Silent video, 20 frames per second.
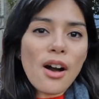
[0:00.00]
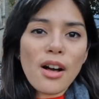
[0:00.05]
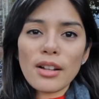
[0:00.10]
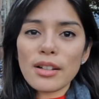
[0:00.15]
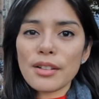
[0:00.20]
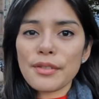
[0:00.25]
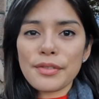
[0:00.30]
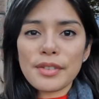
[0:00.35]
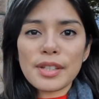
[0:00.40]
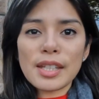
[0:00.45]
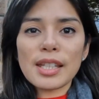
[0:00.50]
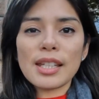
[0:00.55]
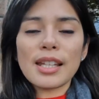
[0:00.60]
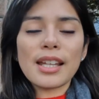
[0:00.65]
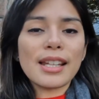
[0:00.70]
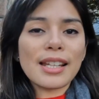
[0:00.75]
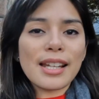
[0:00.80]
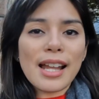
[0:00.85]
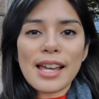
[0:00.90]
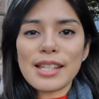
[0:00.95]
All of the
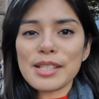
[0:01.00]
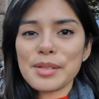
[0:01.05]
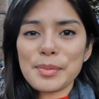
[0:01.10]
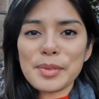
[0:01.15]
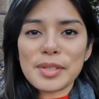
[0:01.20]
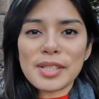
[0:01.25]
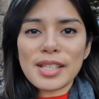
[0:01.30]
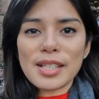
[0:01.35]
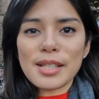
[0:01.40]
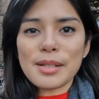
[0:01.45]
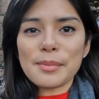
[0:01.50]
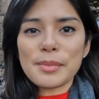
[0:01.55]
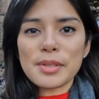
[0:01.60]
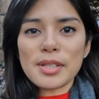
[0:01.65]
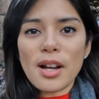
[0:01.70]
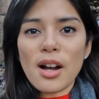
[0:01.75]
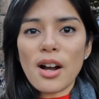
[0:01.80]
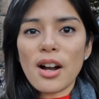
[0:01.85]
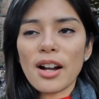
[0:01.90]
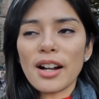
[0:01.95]
nice
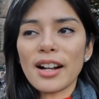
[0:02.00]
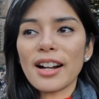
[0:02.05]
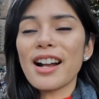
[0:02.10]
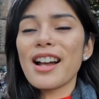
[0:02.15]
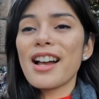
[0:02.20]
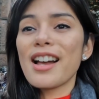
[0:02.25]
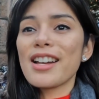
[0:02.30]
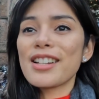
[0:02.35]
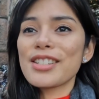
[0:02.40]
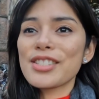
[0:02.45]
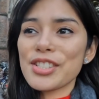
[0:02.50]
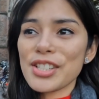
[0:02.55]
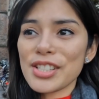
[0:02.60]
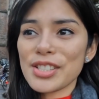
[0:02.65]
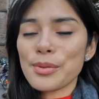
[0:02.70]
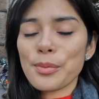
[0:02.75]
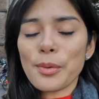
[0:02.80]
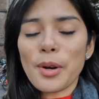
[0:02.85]
museums are just